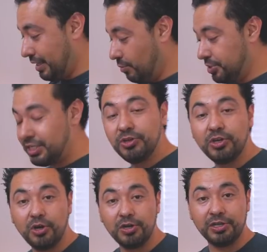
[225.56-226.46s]
like I was
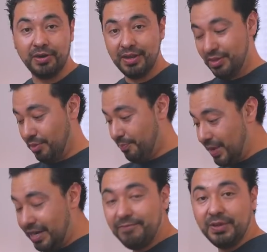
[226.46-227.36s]
telling you earlier, the
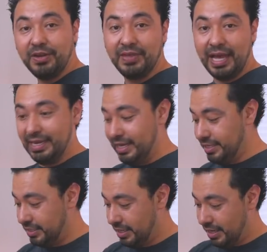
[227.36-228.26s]
benefit of that
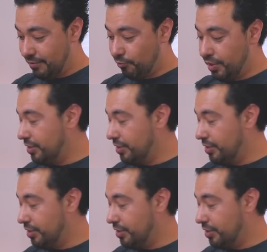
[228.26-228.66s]
is if